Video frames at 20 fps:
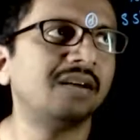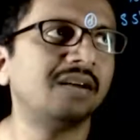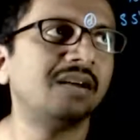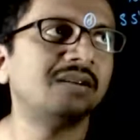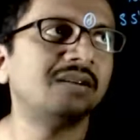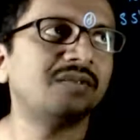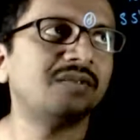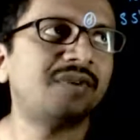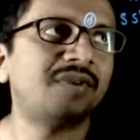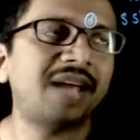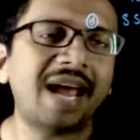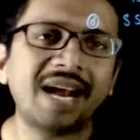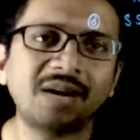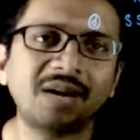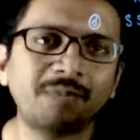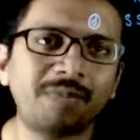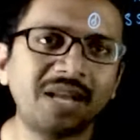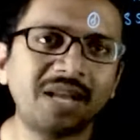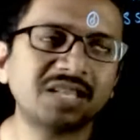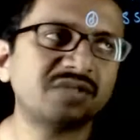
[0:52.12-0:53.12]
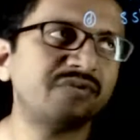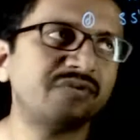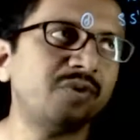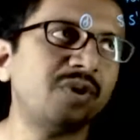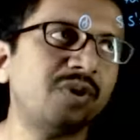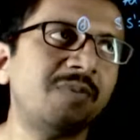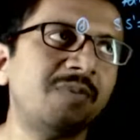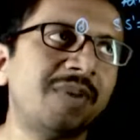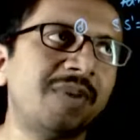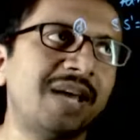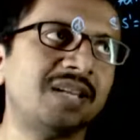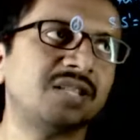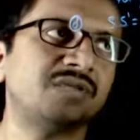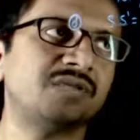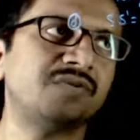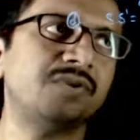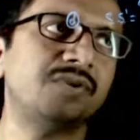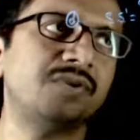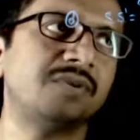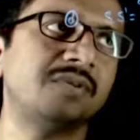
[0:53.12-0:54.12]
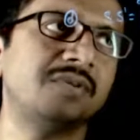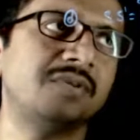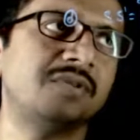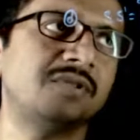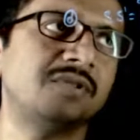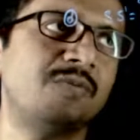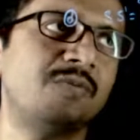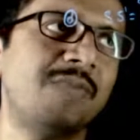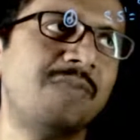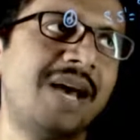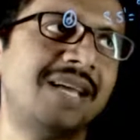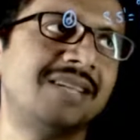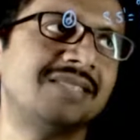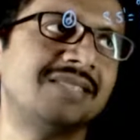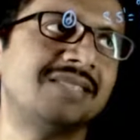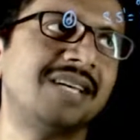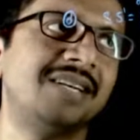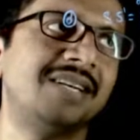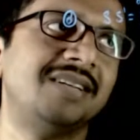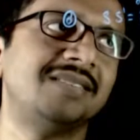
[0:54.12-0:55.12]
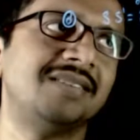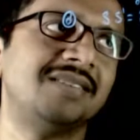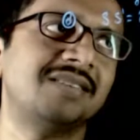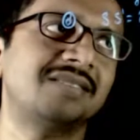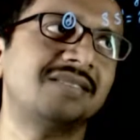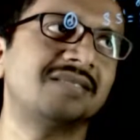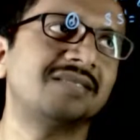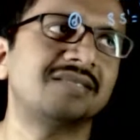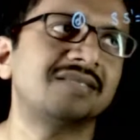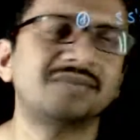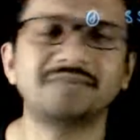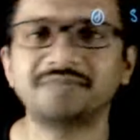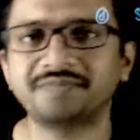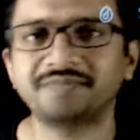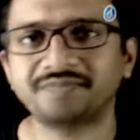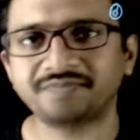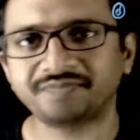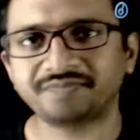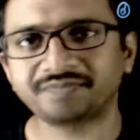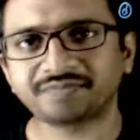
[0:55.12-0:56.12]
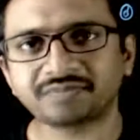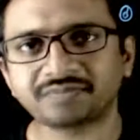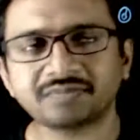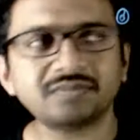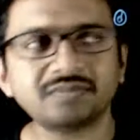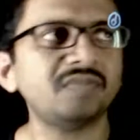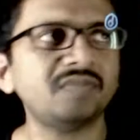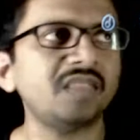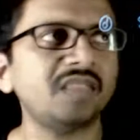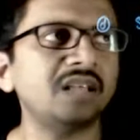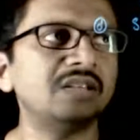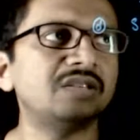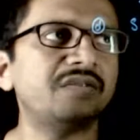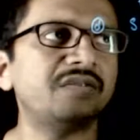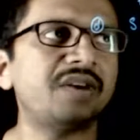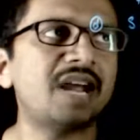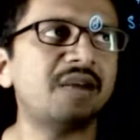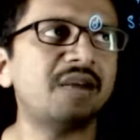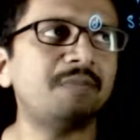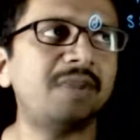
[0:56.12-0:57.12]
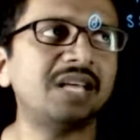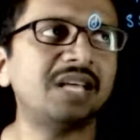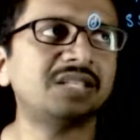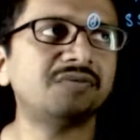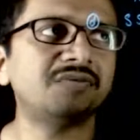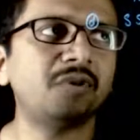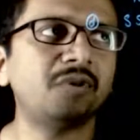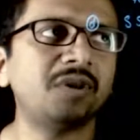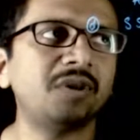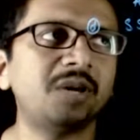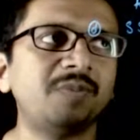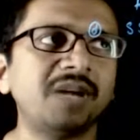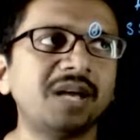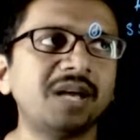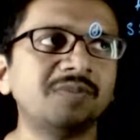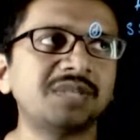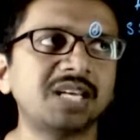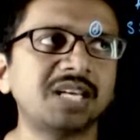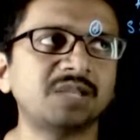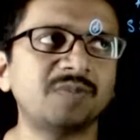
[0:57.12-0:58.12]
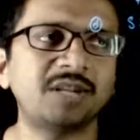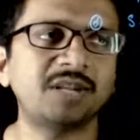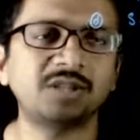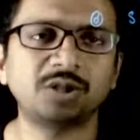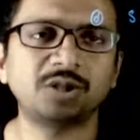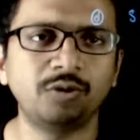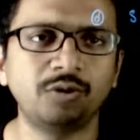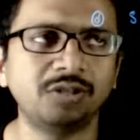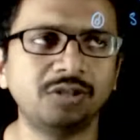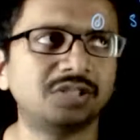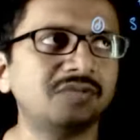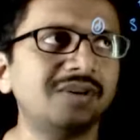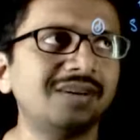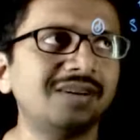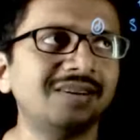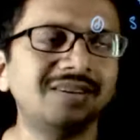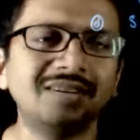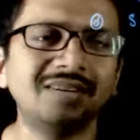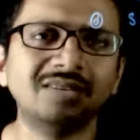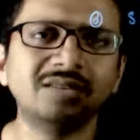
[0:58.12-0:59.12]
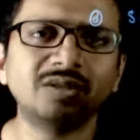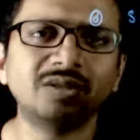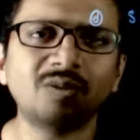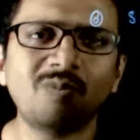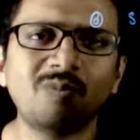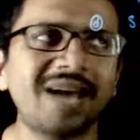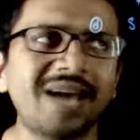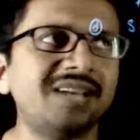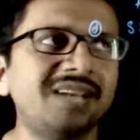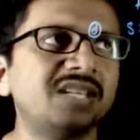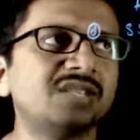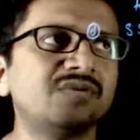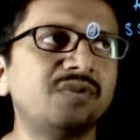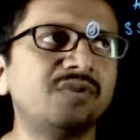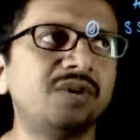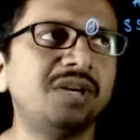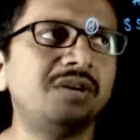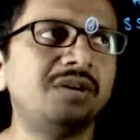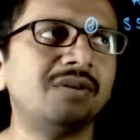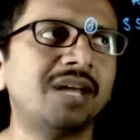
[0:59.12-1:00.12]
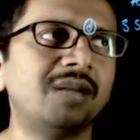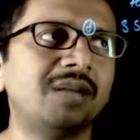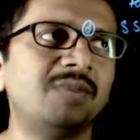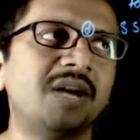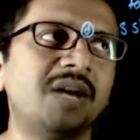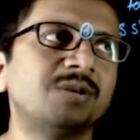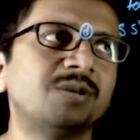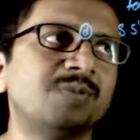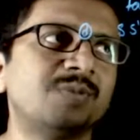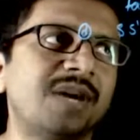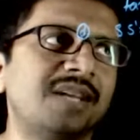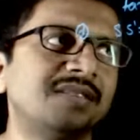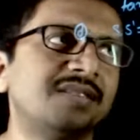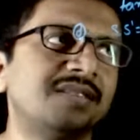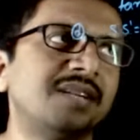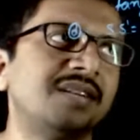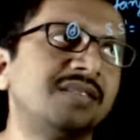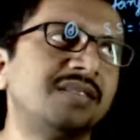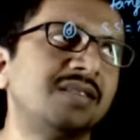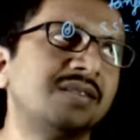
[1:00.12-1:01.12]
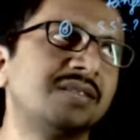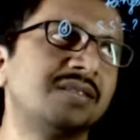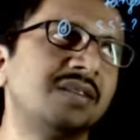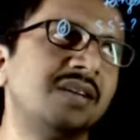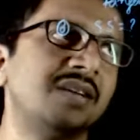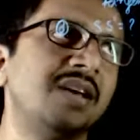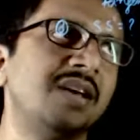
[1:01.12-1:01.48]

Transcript: So if I add plus four and minus four, so minus thirty-six. So if I add plus four, it becomes x minus two whole square. So minus four into nine becomes minus thirty-six.